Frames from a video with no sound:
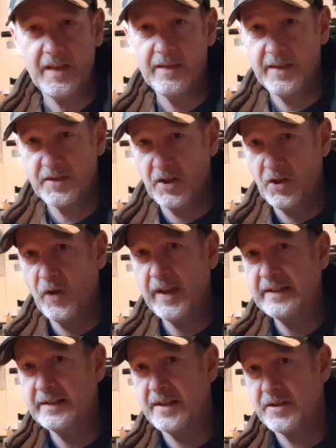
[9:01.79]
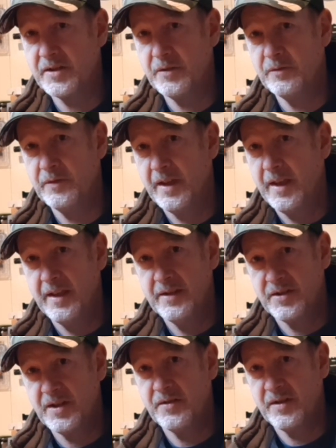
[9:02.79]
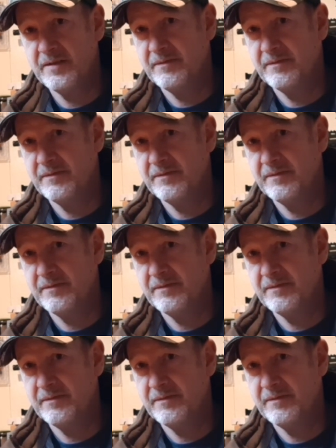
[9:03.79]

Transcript: There's a lot in there still. Shows you,